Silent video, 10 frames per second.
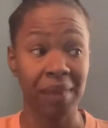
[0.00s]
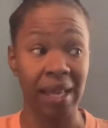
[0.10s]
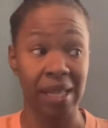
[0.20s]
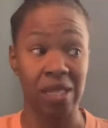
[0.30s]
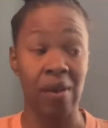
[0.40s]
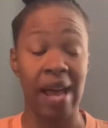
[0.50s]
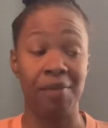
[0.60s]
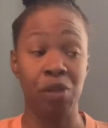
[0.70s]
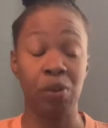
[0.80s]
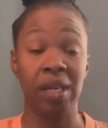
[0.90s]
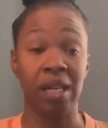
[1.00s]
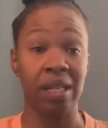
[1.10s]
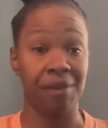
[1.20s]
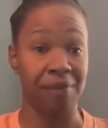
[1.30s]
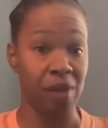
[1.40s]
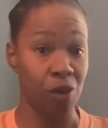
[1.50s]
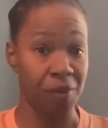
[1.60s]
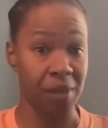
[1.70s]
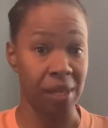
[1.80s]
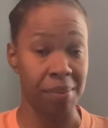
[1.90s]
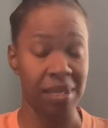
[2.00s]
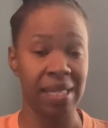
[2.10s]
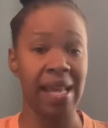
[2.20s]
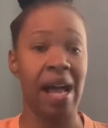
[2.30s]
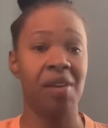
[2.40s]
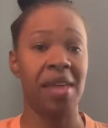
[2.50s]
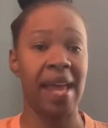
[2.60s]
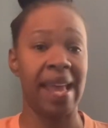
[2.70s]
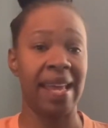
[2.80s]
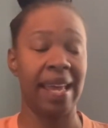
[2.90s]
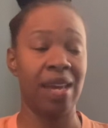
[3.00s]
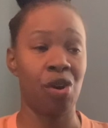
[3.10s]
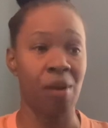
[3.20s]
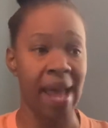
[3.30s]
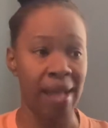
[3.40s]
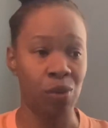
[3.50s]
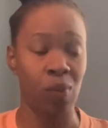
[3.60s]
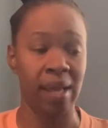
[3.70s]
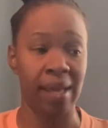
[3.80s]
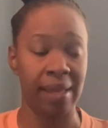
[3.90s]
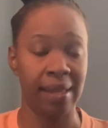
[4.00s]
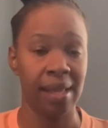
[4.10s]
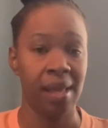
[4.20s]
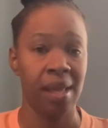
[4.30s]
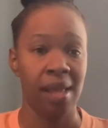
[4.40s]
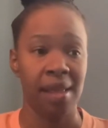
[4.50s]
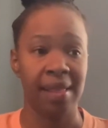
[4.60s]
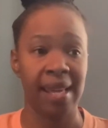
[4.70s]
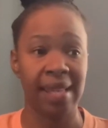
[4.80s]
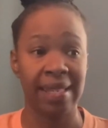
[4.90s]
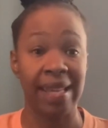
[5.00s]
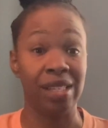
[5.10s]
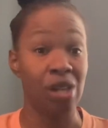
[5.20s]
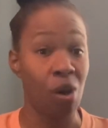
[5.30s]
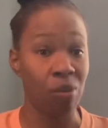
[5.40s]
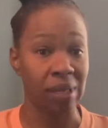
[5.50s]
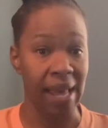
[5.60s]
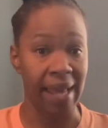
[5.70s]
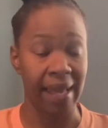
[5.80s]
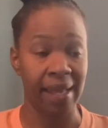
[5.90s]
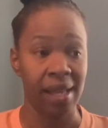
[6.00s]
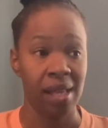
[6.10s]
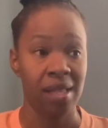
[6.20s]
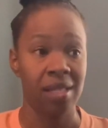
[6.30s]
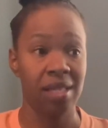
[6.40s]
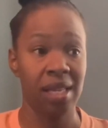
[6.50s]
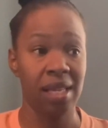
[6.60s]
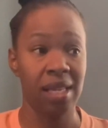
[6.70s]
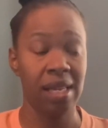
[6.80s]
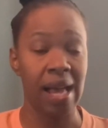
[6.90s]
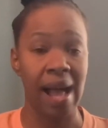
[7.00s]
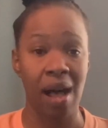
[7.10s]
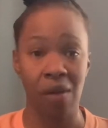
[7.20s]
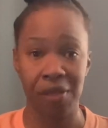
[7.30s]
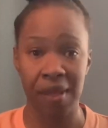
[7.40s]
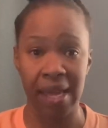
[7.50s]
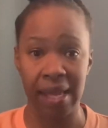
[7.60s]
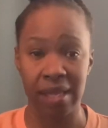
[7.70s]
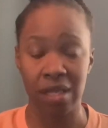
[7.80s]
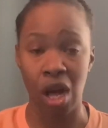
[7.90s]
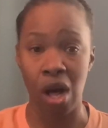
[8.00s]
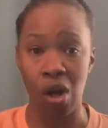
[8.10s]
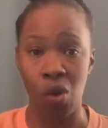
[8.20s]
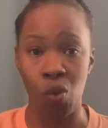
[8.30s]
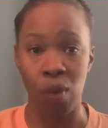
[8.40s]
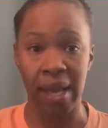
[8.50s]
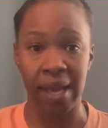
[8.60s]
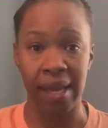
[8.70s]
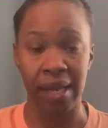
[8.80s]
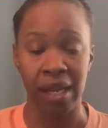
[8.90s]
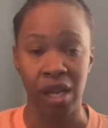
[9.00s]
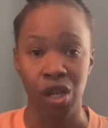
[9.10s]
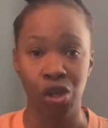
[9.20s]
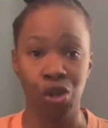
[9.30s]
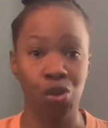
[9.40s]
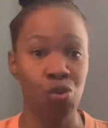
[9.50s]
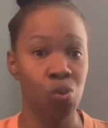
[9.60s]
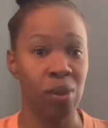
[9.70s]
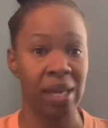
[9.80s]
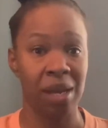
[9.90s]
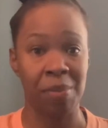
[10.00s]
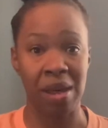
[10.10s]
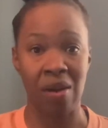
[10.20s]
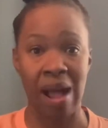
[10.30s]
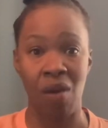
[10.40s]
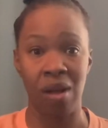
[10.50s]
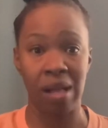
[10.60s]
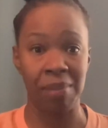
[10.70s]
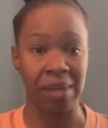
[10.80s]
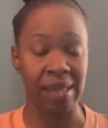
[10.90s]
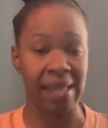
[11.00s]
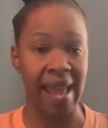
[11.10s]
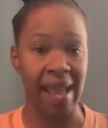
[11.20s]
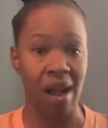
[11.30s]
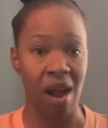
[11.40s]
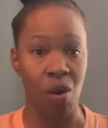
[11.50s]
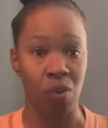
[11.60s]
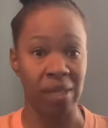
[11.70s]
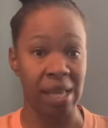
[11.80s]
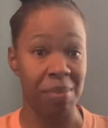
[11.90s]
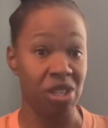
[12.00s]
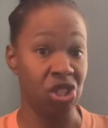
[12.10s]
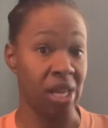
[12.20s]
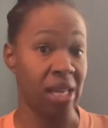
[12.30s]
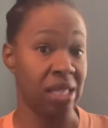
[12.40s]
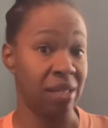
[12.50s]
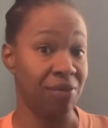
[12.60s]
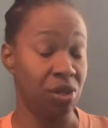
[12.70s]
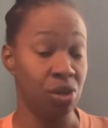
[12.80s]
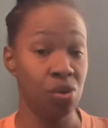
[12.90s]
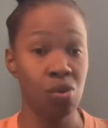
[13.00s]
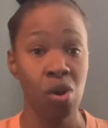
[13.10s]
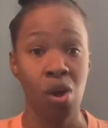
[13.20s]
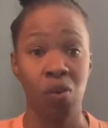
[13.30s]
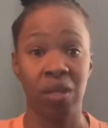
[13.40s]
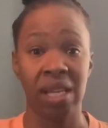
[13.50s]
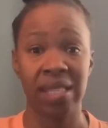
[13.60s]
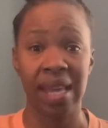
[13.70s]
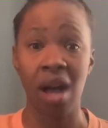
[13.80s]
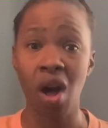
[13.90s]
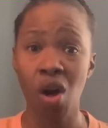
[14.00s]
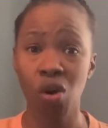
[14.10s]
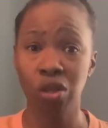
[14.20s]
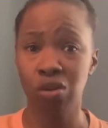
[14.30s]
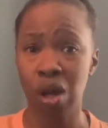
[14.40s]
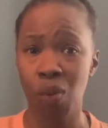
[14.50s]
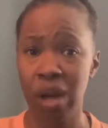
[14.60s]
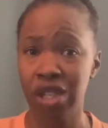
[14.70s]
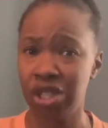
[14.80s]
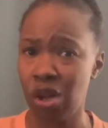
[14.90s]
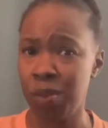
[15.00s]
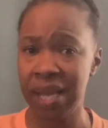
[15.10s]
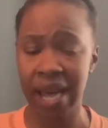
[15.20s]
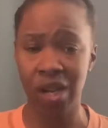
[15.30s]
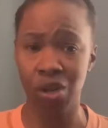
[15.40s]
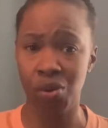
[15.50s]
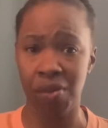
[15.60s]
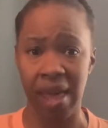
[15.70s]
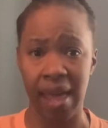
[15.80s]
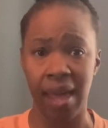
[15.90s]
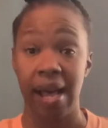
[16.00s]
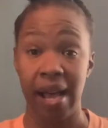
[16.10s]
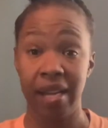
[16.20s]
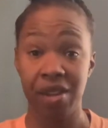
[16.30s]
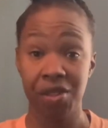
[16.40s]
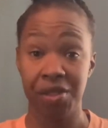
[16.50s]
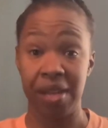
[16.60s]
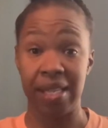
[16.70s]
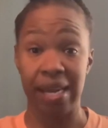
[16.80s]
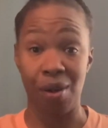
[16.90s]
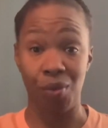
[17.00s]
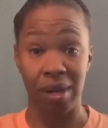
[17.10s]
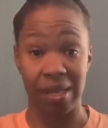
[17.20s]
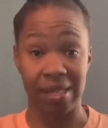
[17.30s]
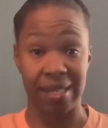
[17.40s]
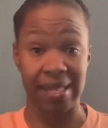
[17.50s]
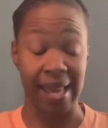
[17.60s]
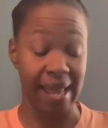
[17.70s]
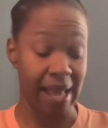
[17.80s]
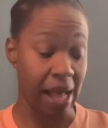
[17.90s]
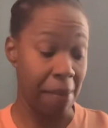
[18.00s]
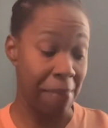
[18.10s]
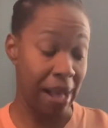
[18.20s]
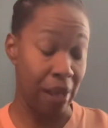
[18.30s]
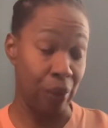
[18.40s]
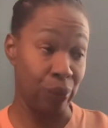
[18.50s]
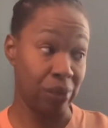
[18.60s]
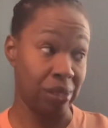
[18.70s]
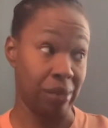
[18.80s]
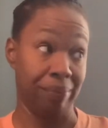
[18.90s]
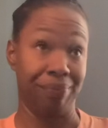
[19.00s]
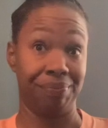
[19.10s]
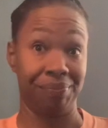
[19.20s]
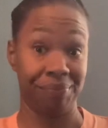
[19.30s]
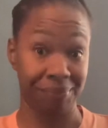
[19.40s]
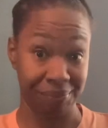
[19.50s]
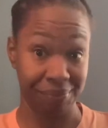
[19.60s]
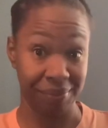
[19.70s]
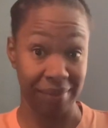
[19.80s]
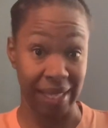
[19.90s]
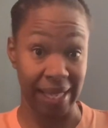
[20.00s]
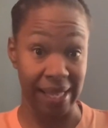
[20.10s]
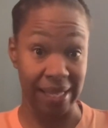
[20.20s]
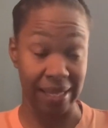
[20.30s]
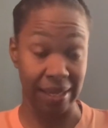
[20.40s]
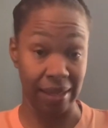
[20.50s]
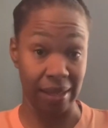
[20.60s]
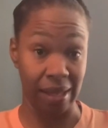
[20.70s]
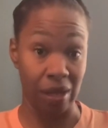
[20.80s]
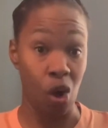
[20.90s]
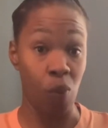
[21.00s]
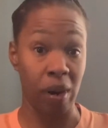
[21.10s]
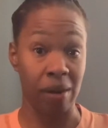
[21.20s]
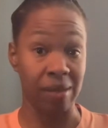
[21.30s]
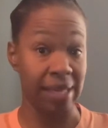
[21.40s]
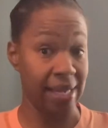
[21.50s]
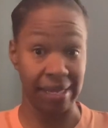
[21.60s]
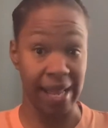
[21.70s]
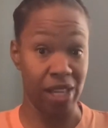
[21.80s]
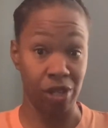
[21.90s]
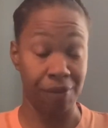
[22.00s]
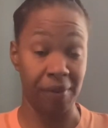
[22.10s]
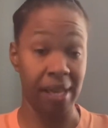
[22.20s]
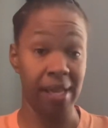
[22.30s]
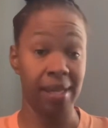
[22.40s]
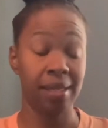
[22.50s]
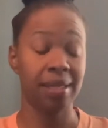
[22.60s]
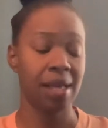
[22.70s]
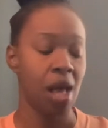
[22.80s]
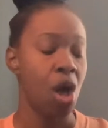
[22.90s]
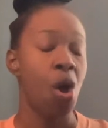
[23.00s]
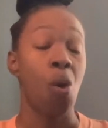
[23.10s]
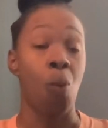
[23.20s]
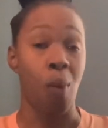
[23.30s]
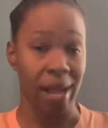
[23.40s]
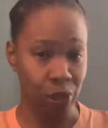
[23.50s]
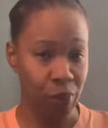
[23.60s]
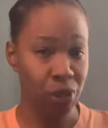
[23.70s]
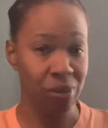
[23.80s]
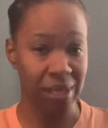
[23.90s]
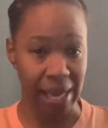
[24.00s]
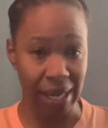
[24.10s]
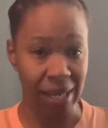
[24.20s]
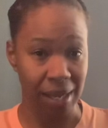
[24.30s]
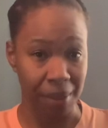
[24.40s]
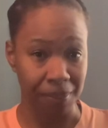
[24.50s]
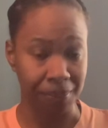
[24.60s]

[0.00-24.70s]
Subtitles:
until after you get a good feel for them. See how they interact with things they don't like. See how things go when you get a better outcome than they are. Will they be jealous of you? Will they say, "Oh, you know what? Show me how to do that." Another thing that I wanted to say about these coworkers that's not your friends, watch what you say to them.